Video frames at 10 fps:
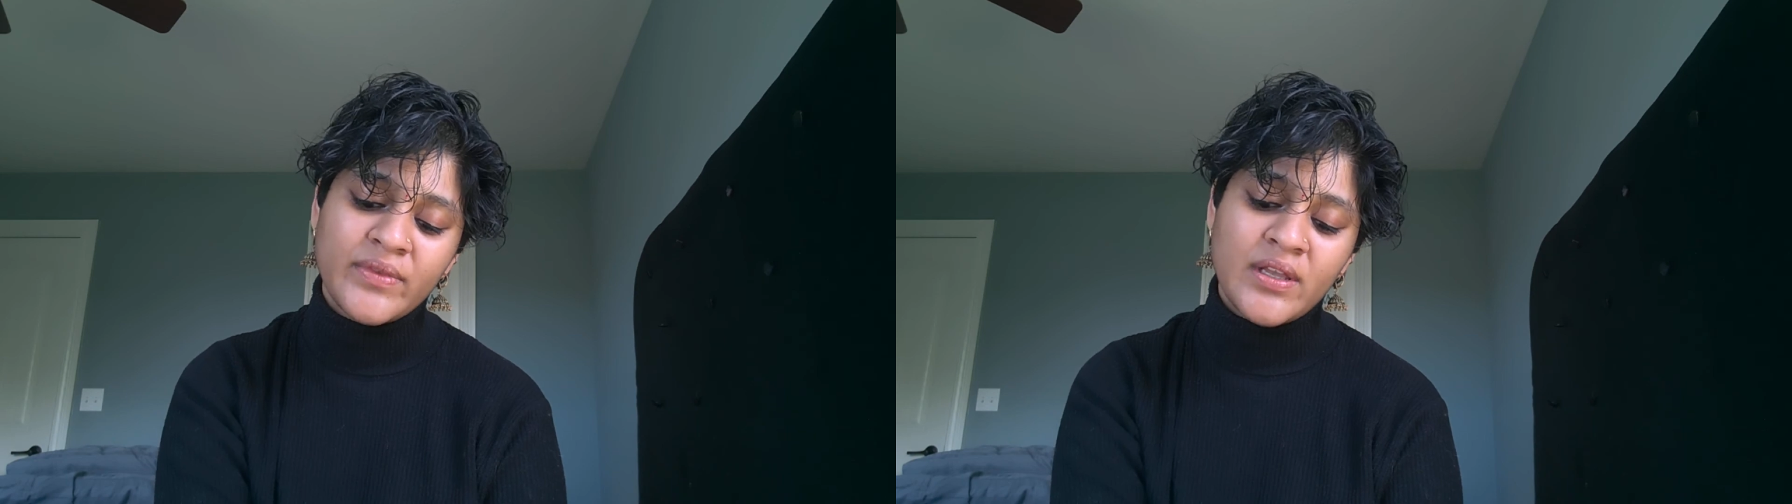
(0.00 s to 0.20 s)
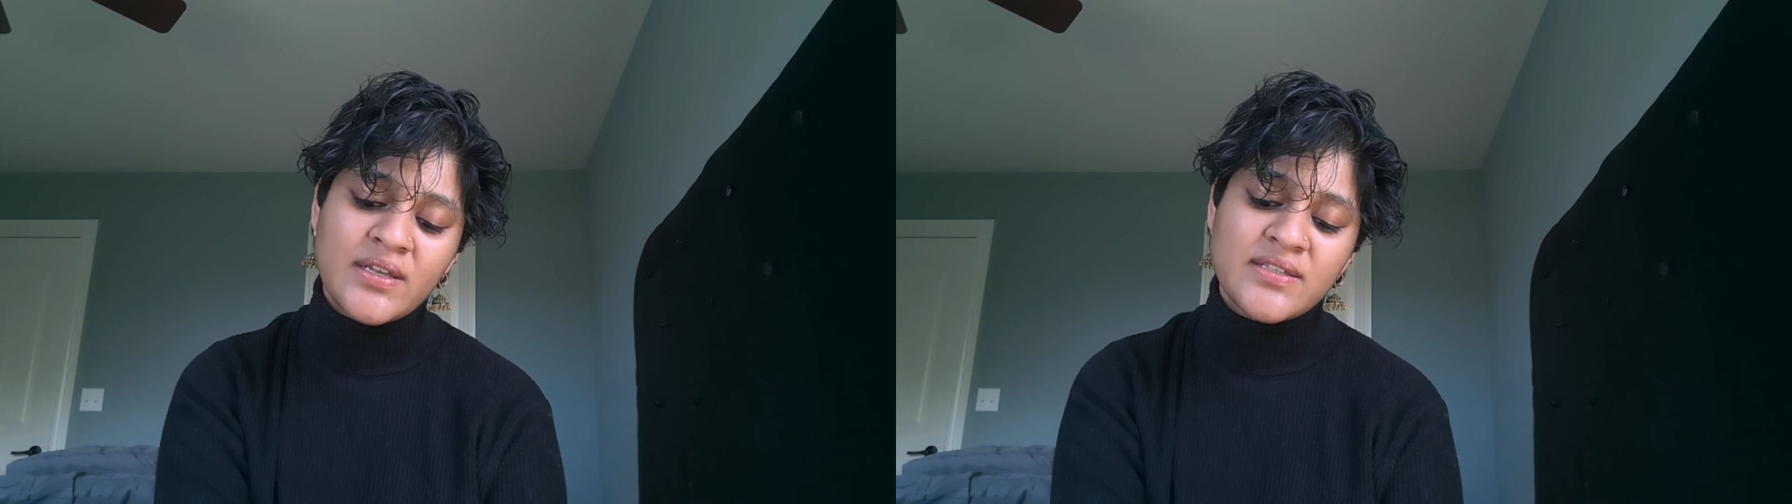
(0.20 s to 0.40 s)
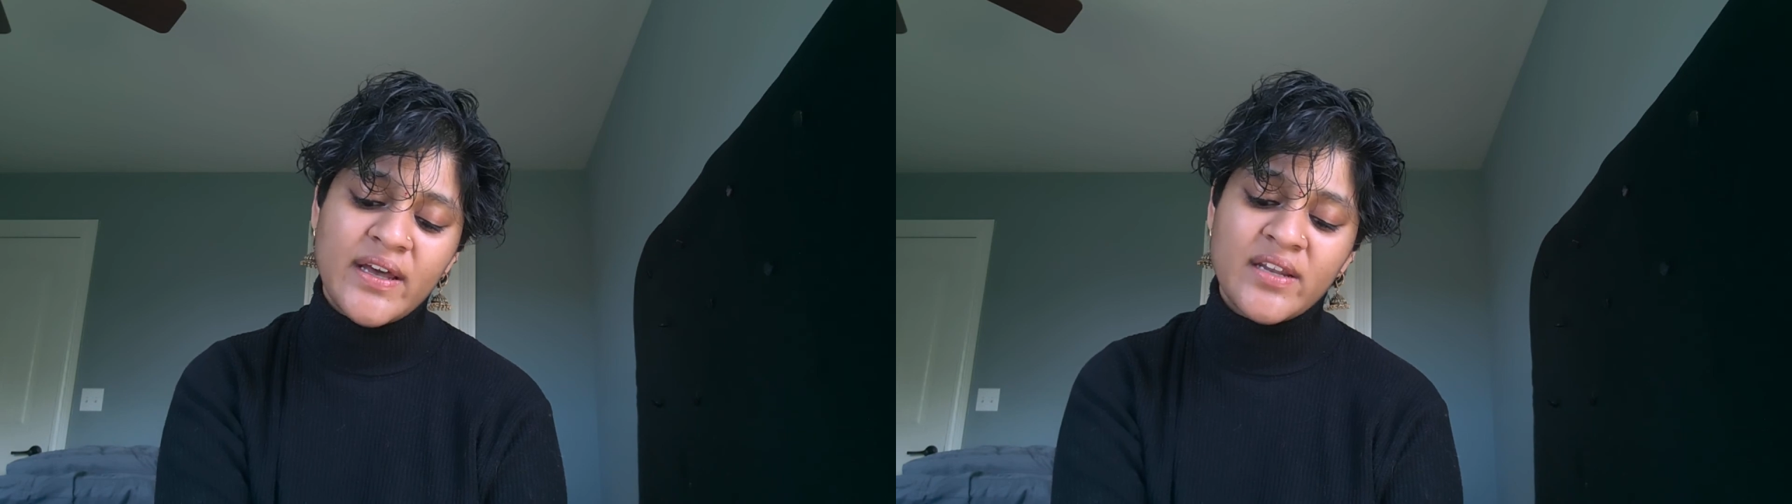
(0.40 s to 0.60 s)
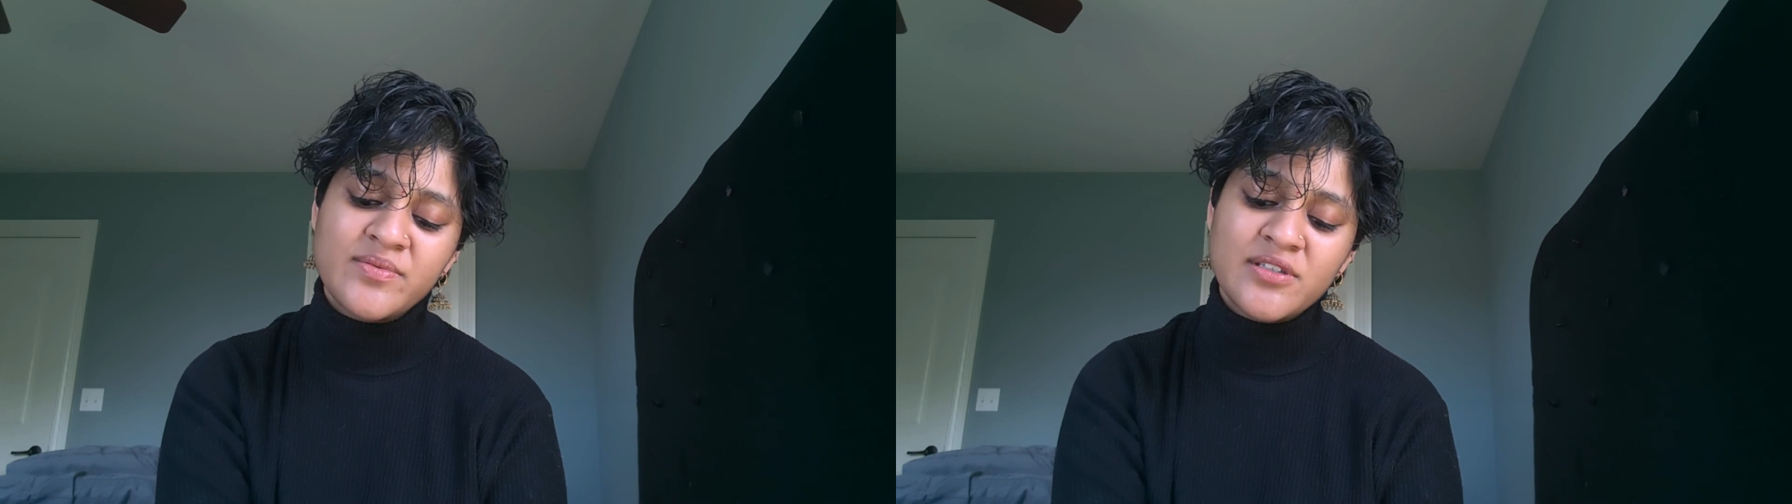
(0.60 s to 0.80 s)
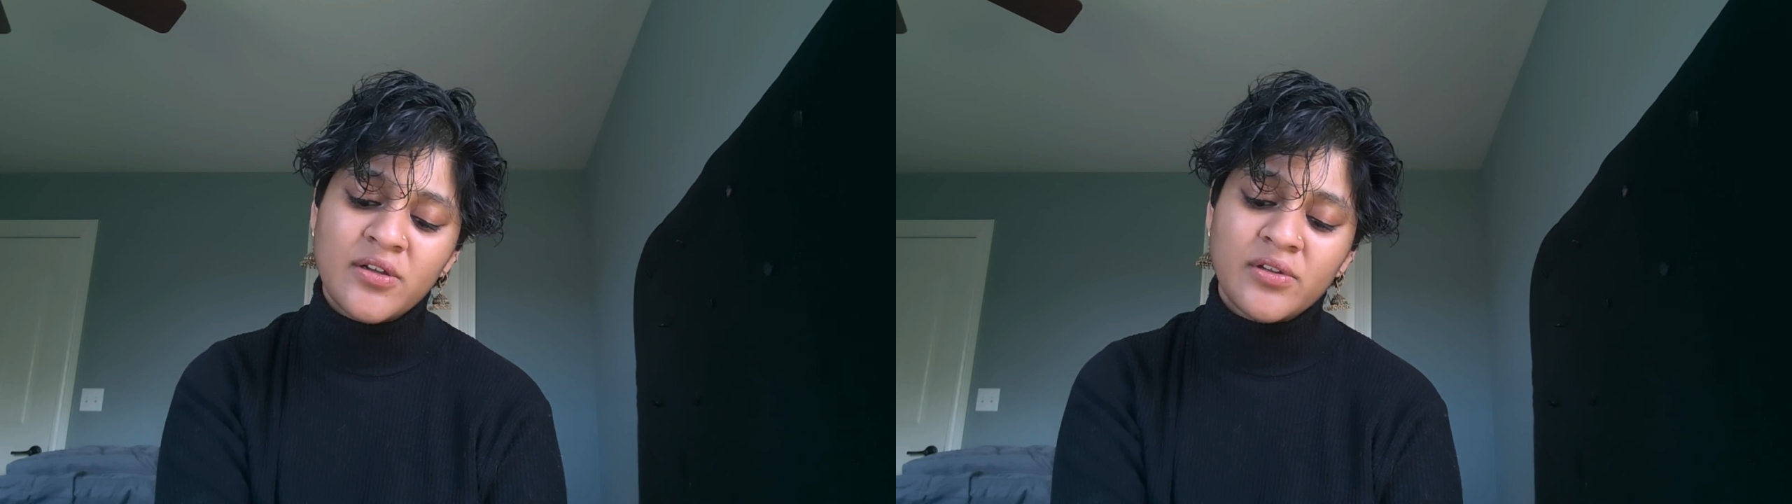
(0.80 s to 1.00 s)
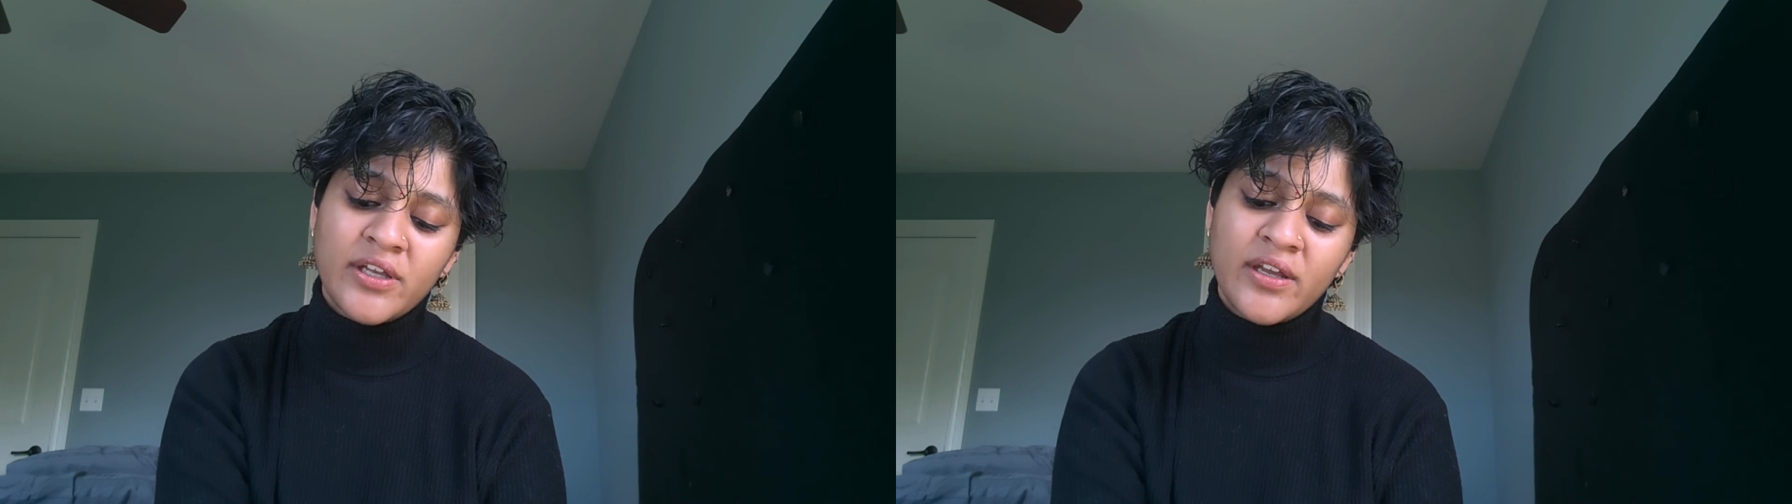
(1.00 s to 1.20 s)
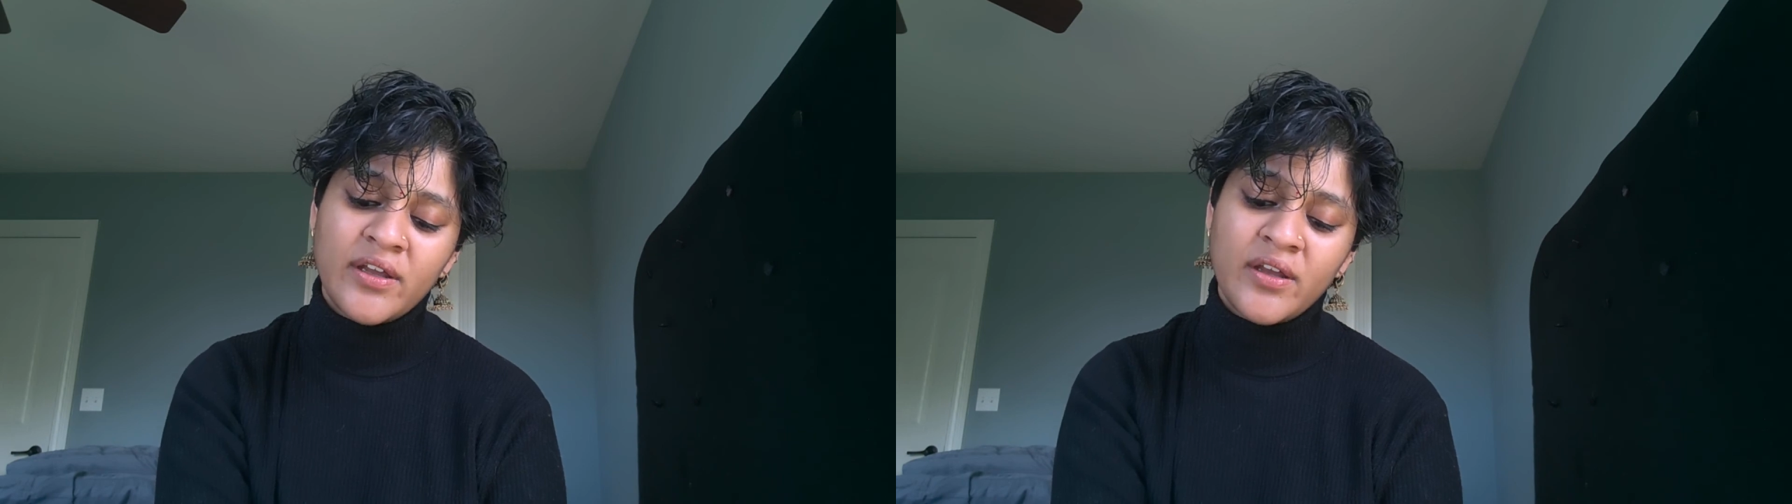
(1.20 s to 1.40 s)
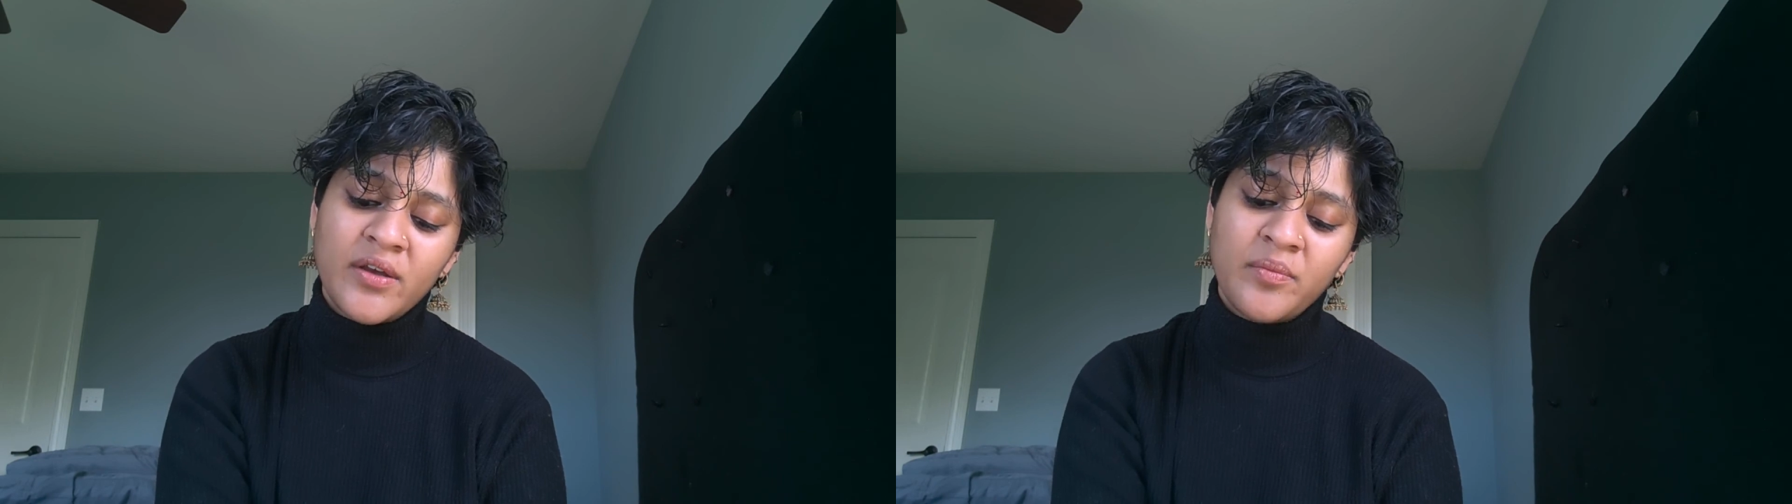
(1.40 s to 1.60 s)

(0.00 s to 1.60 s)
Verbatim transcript: He sat up slowly,